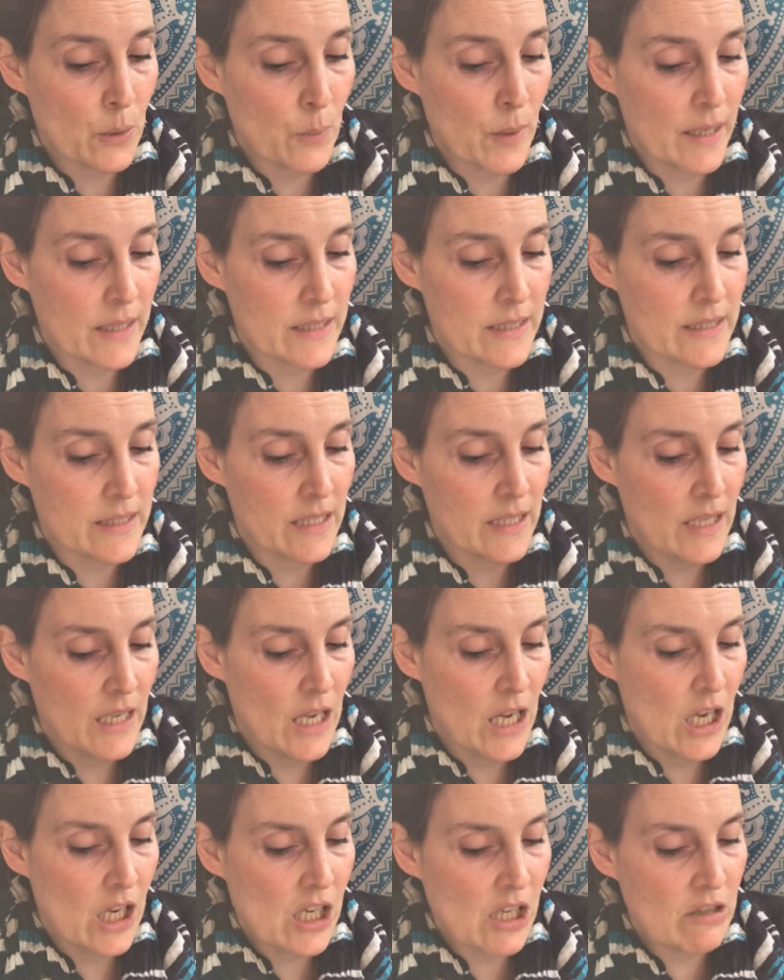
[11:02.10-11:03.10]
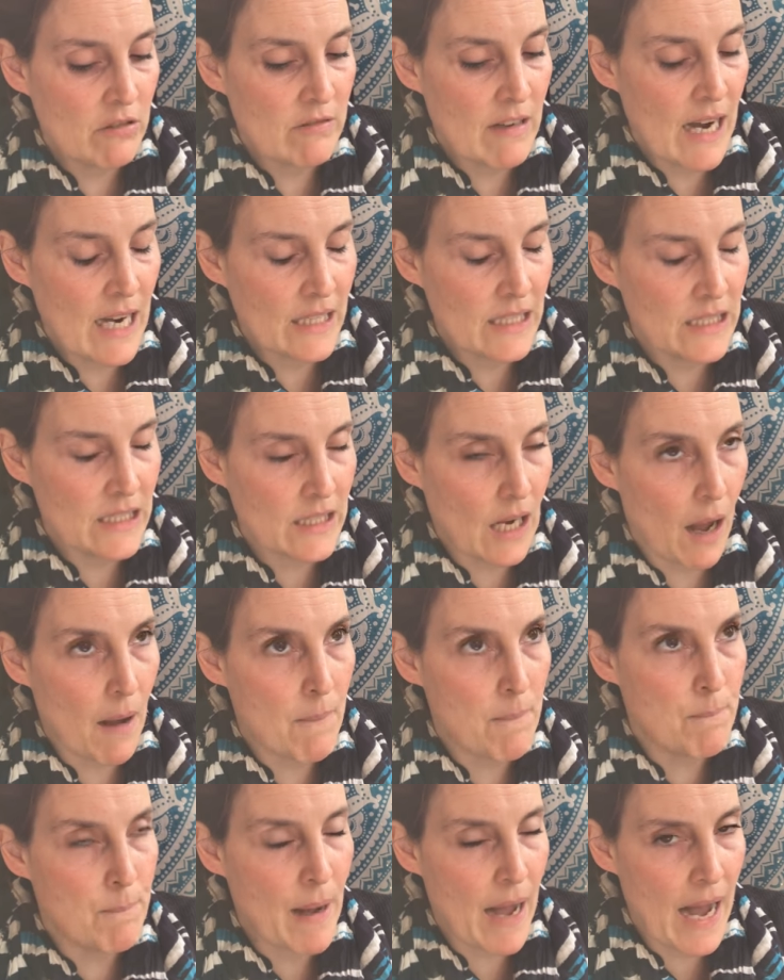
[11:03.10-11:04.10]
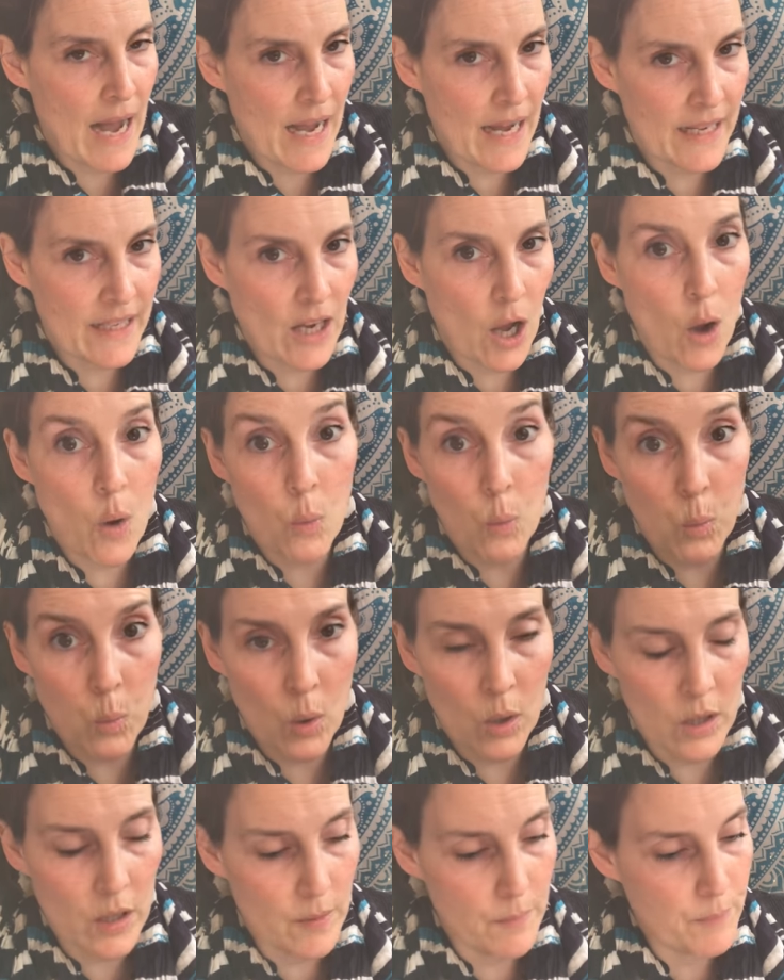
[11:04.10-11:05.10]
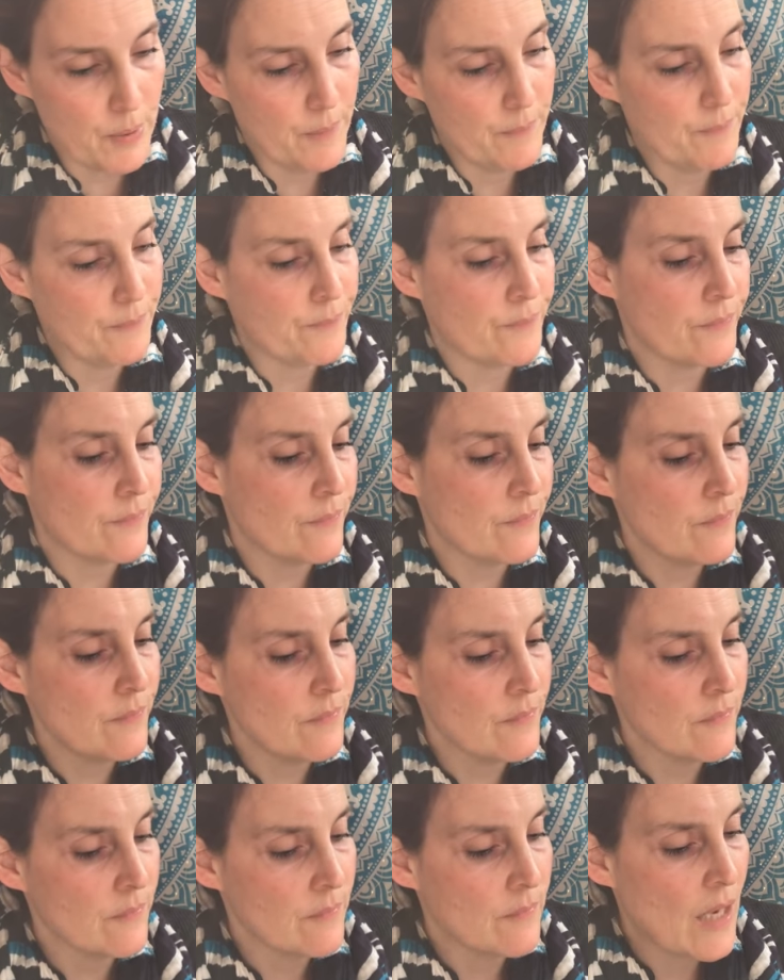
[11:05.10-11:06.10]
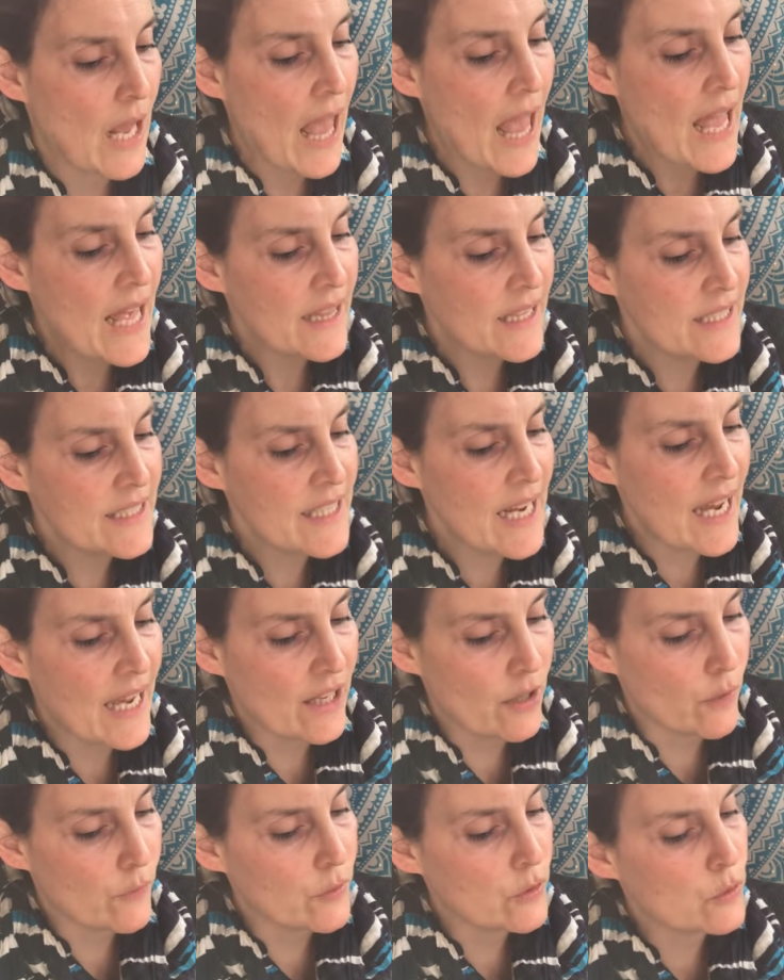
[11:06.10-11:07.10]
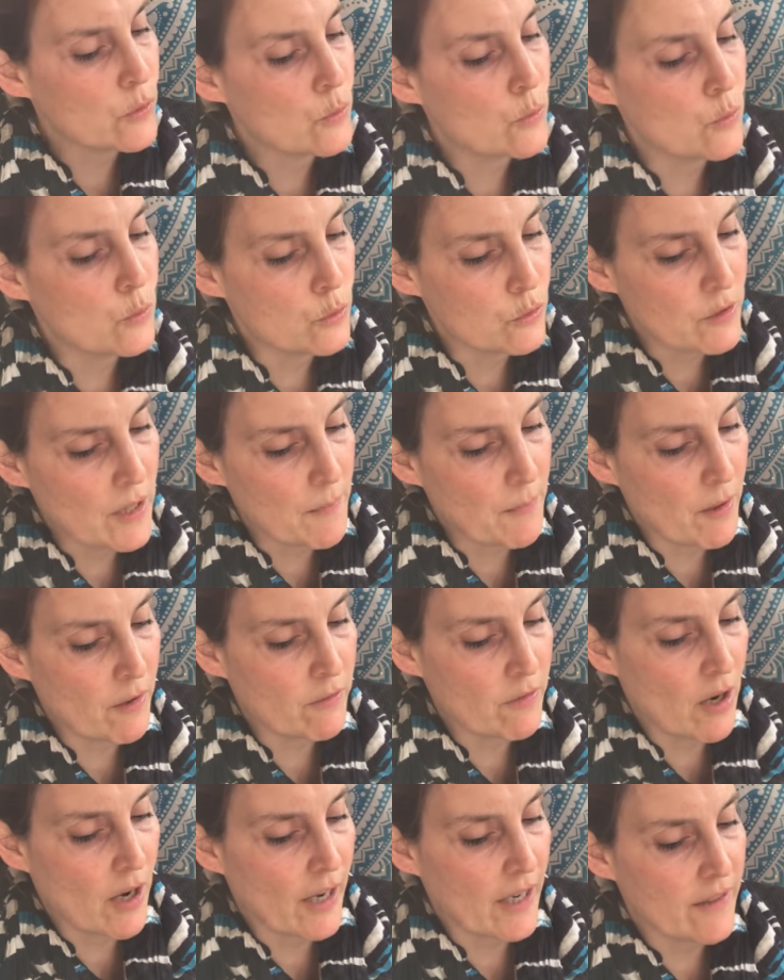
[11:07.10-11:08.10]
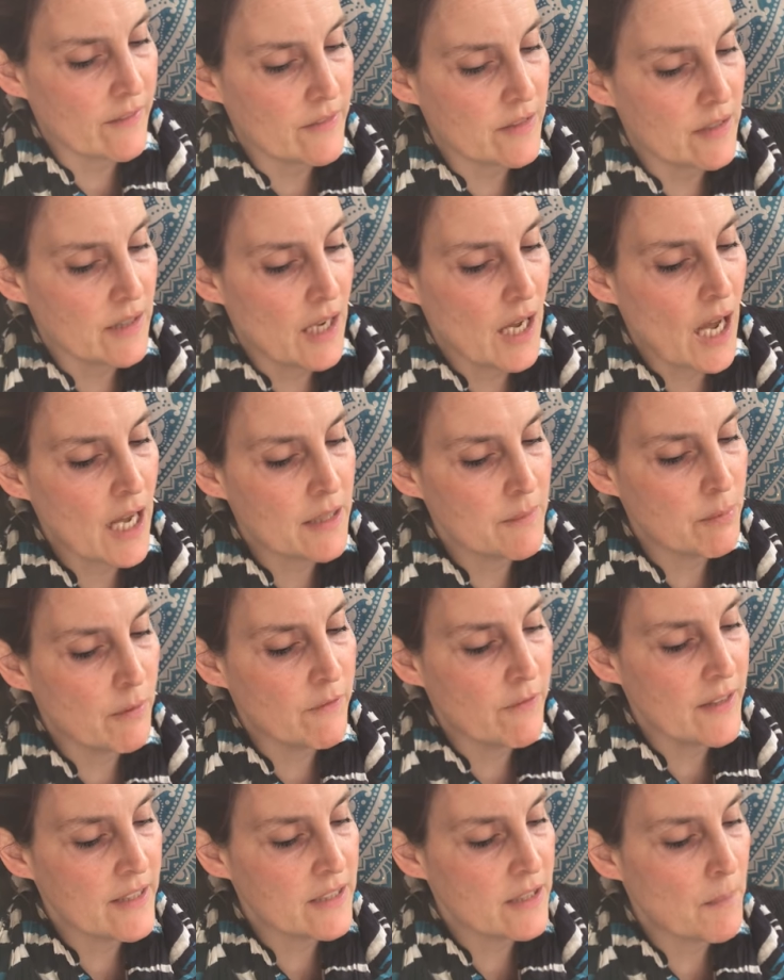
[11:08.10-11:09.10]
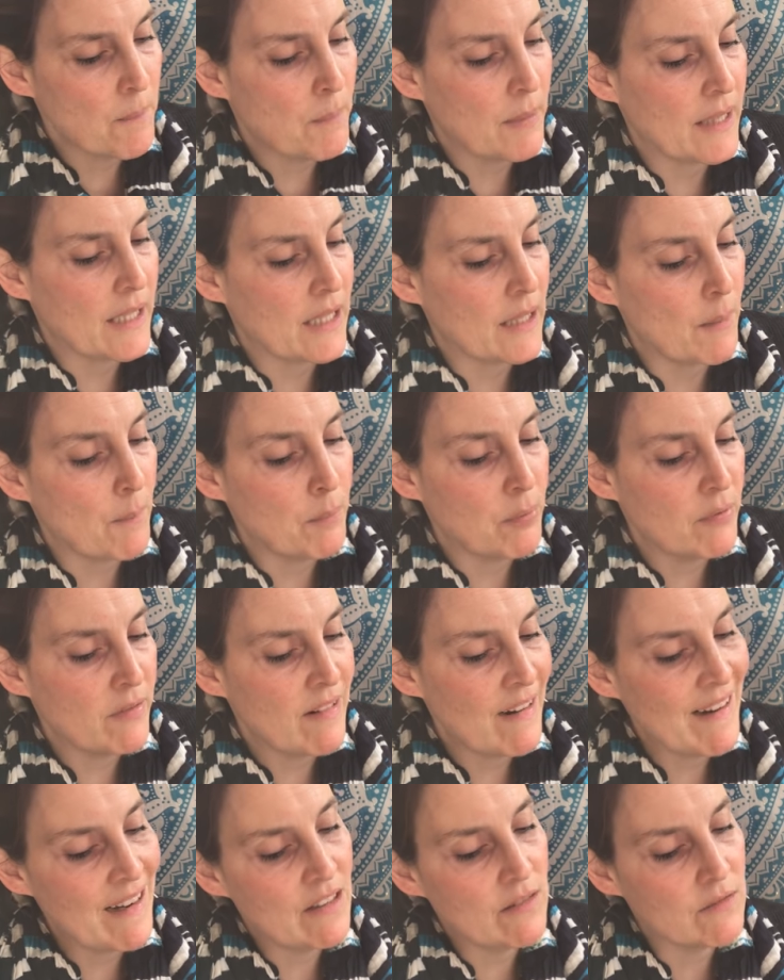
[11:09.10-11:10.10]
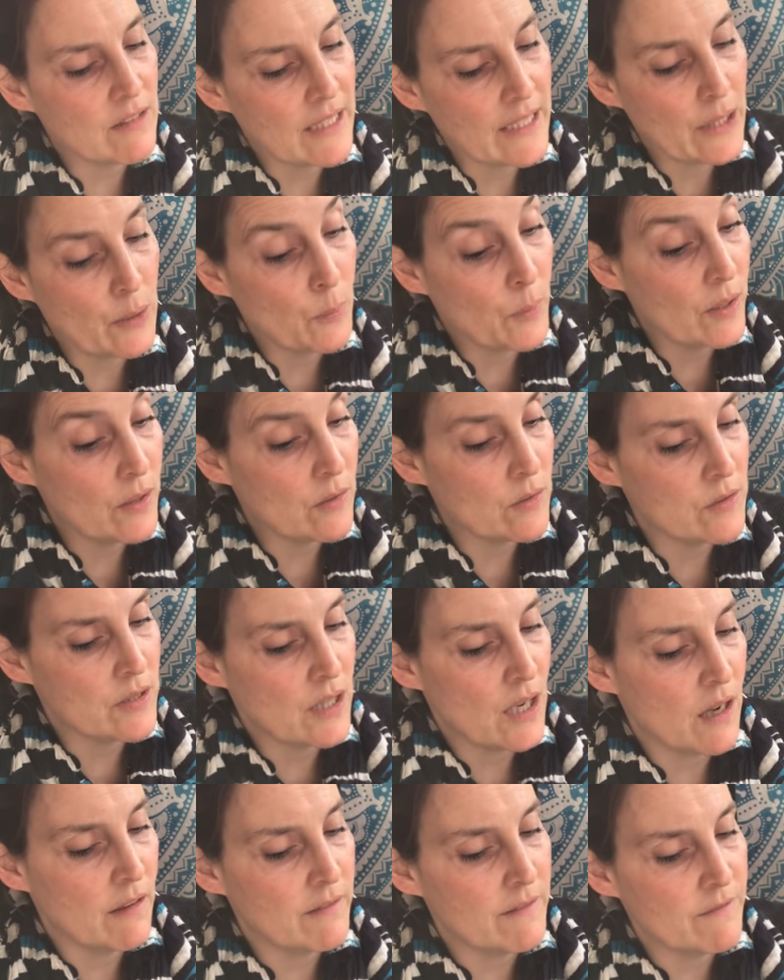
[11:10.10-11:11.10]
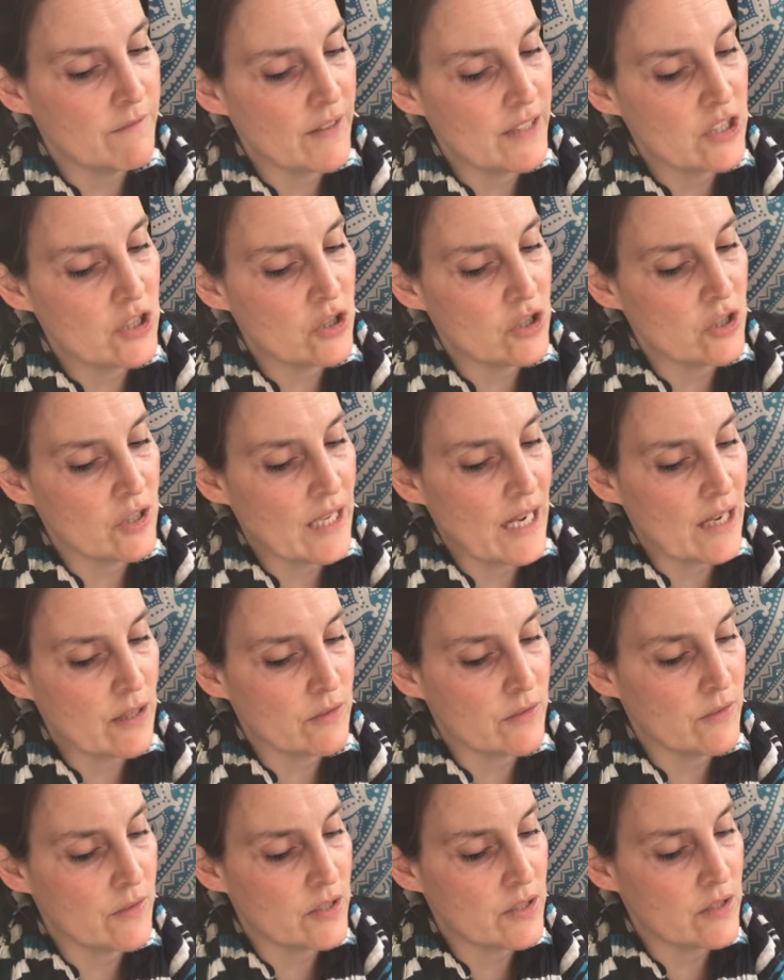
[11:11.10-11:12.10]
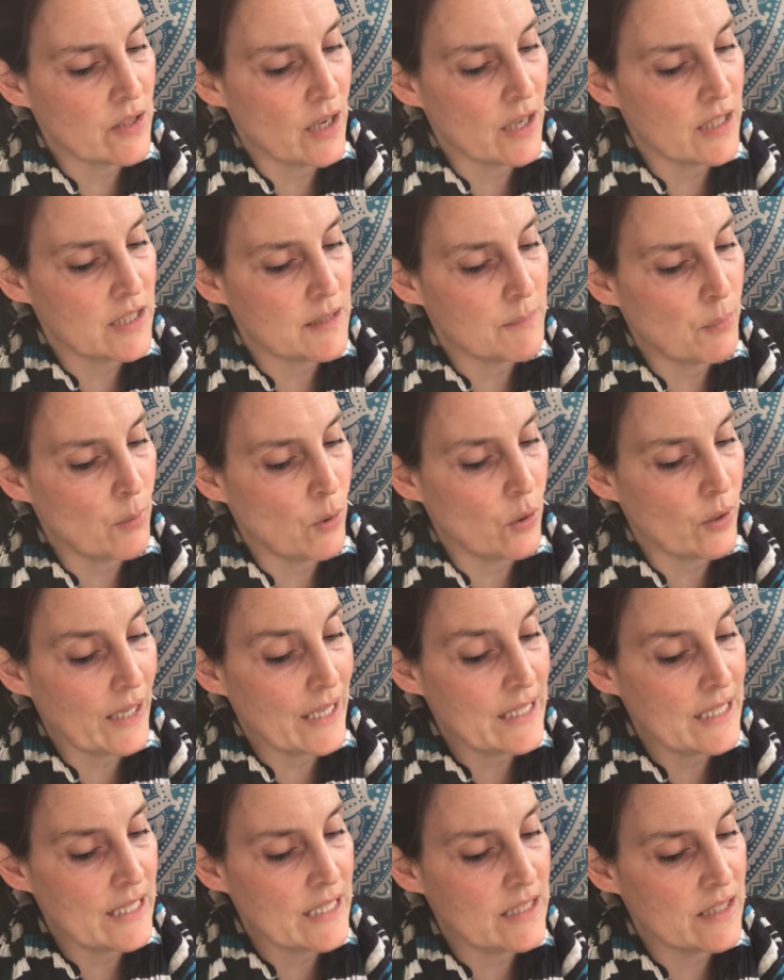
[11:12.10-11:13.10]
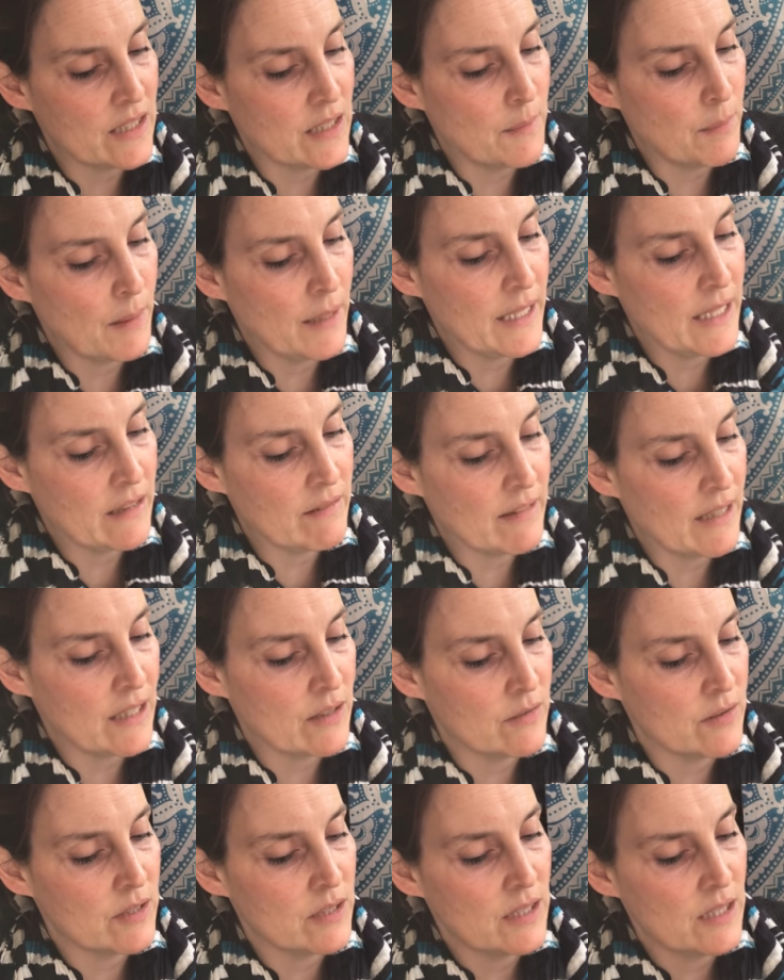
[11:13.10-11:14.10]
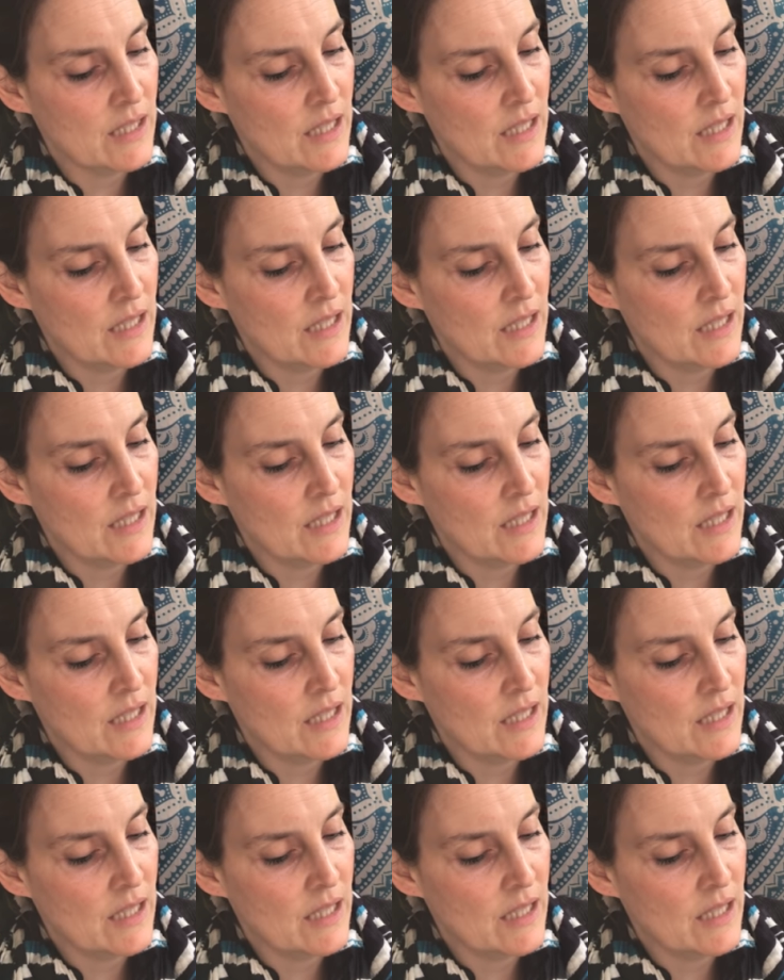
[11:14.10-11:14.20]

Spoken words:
went. Crash, a bang, a wallop. The day of the school trip arrived, and Professor Blink proudly wheeled her invention out of the science block and into the playground.